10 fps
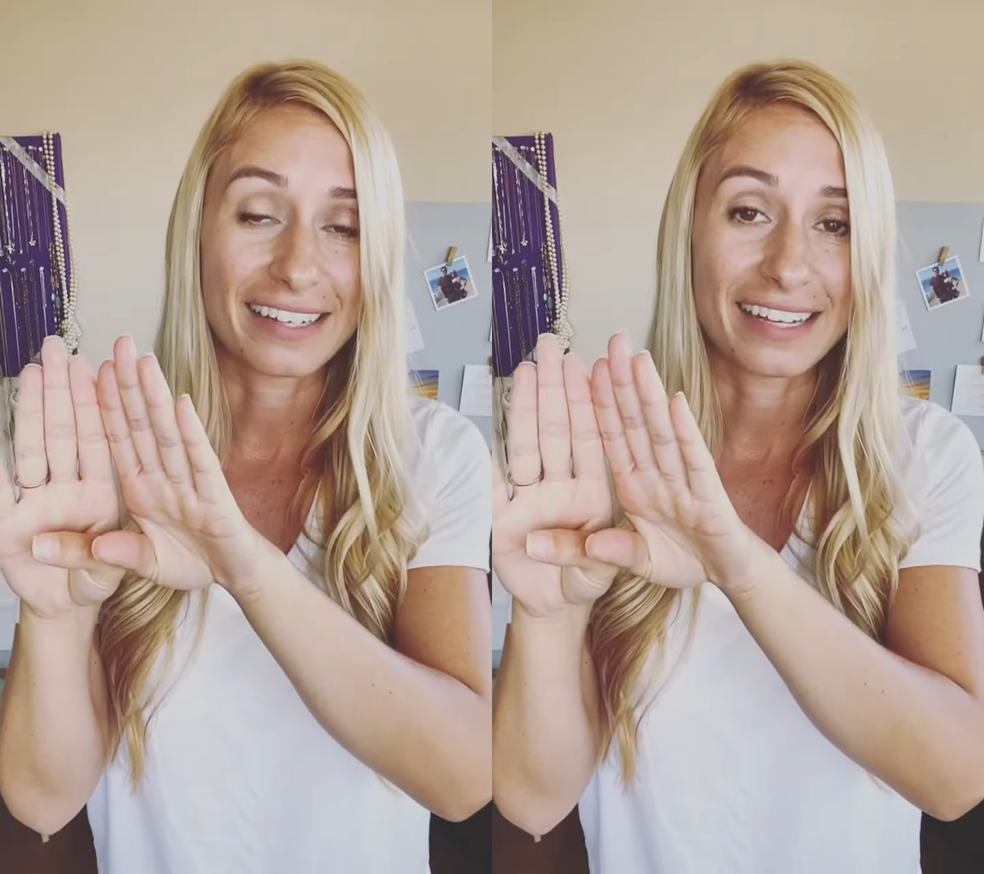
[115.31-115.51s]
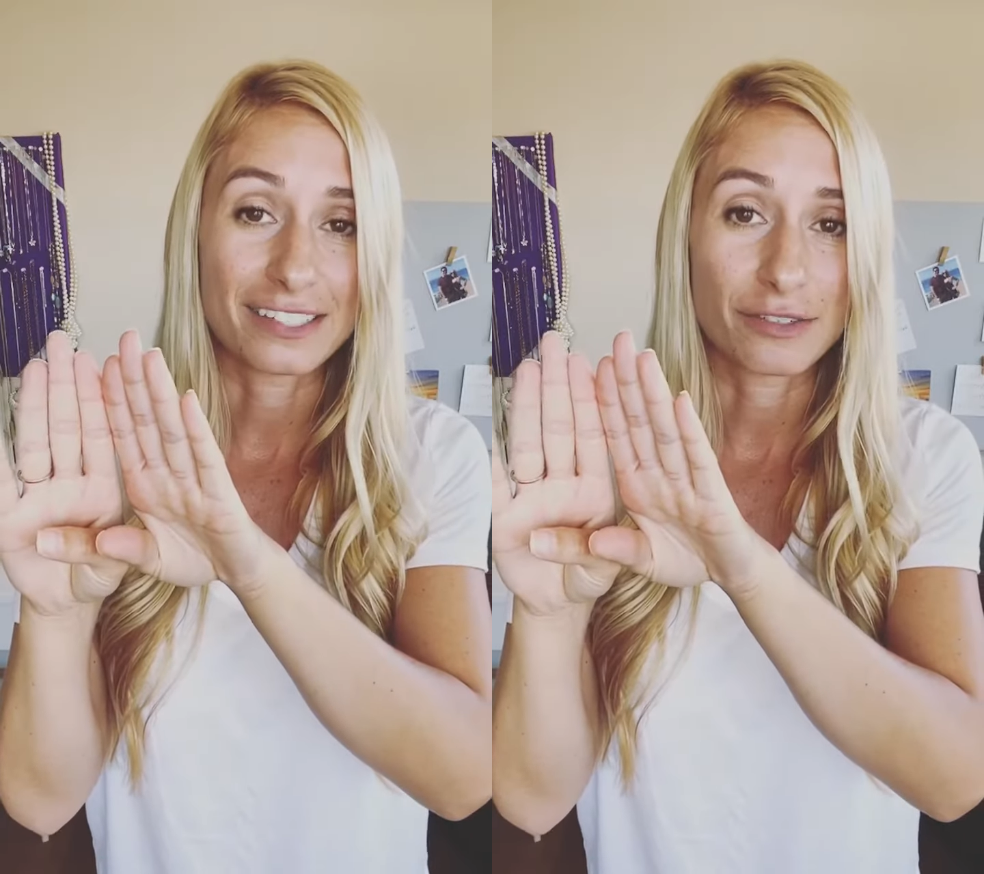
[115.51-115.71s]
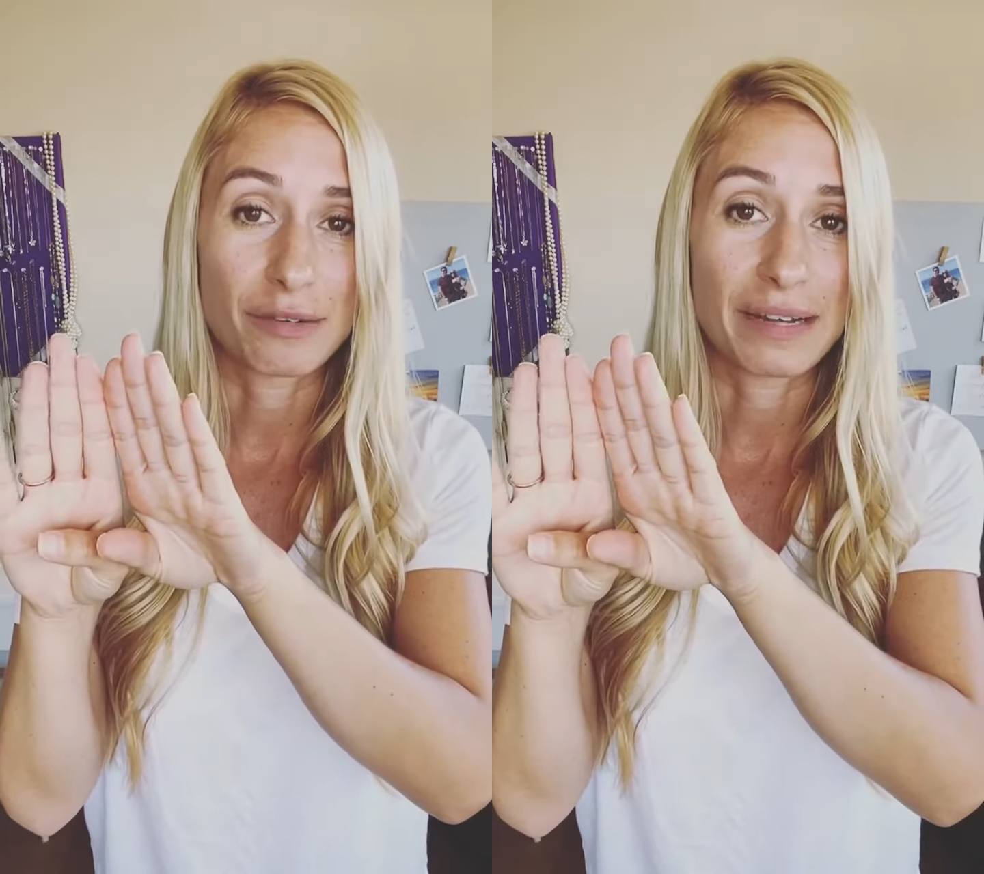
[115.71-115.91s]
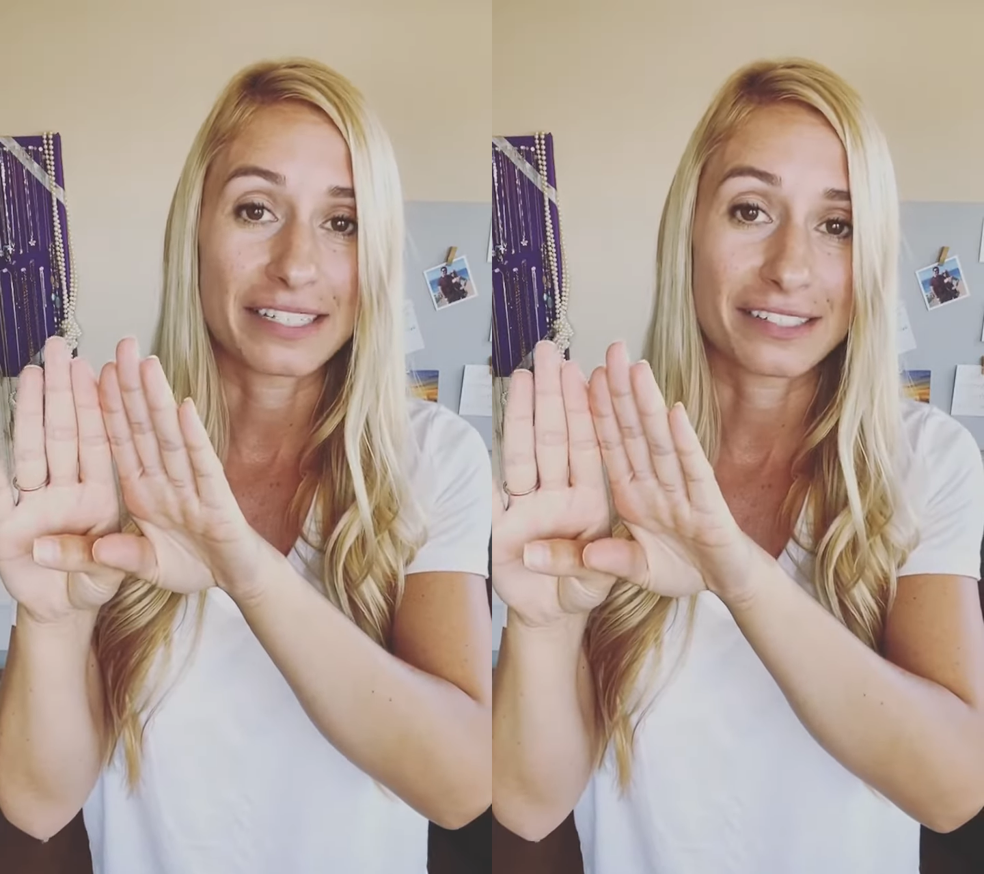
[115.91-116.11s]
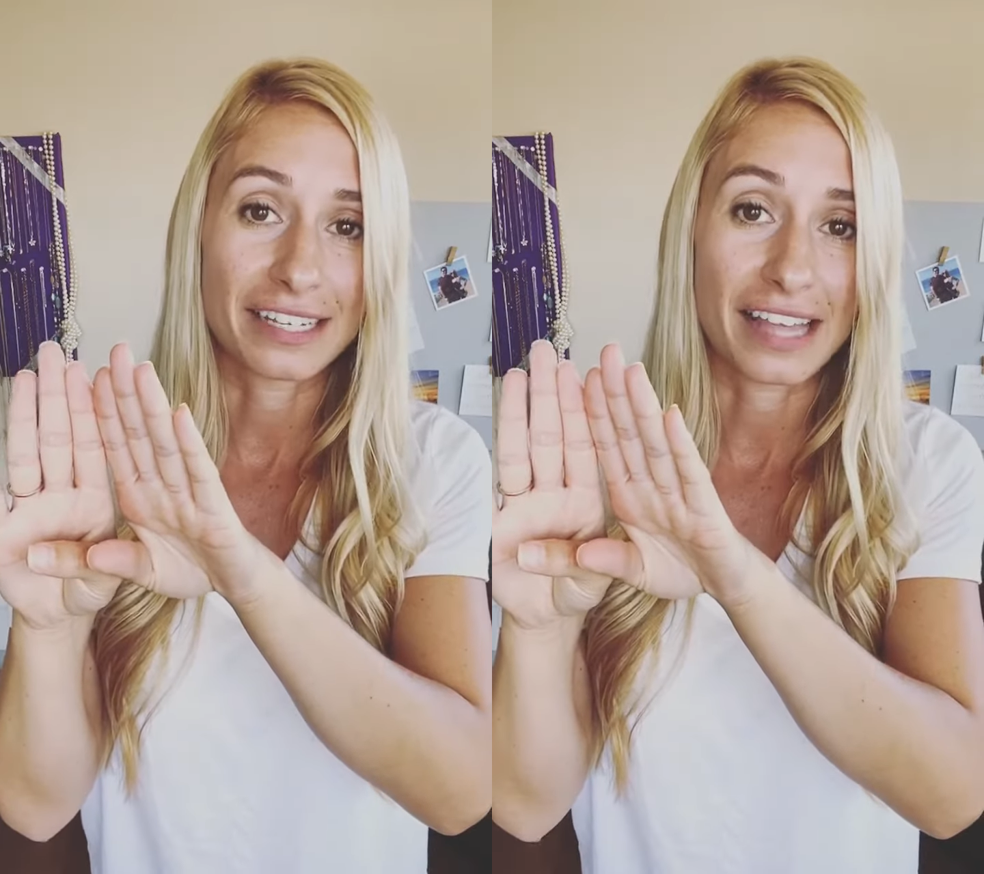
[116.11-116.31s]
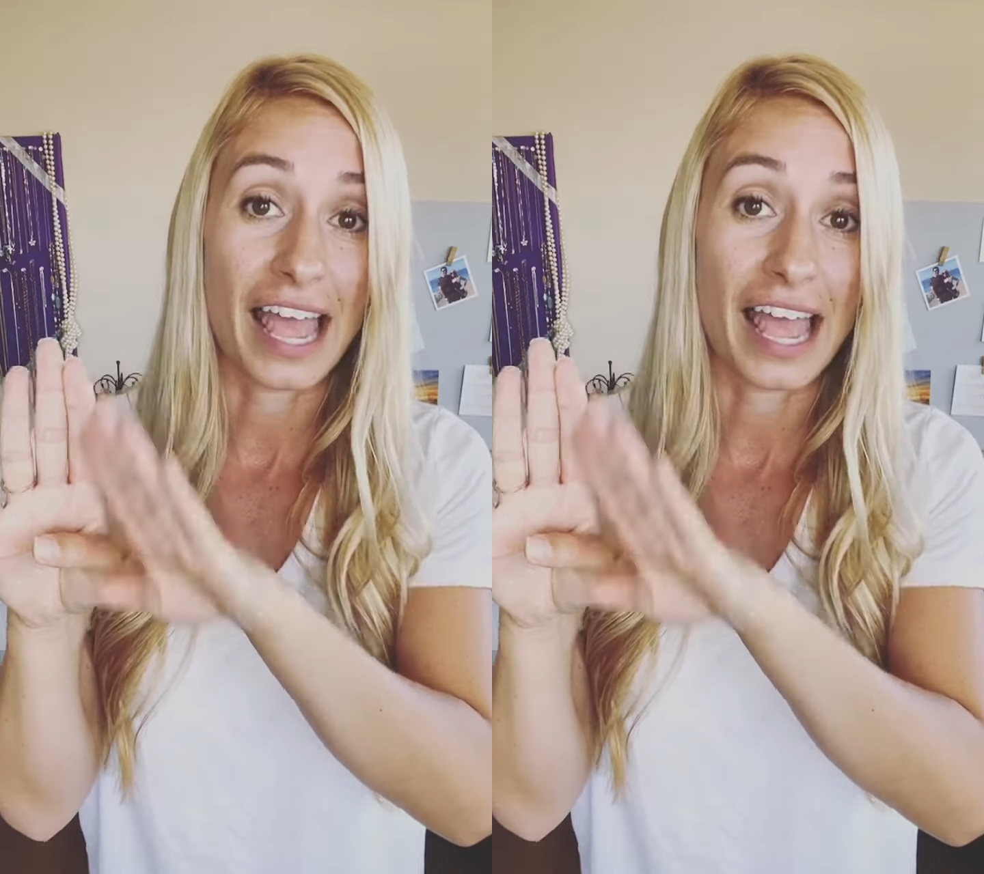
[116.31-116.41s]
and so it might delete that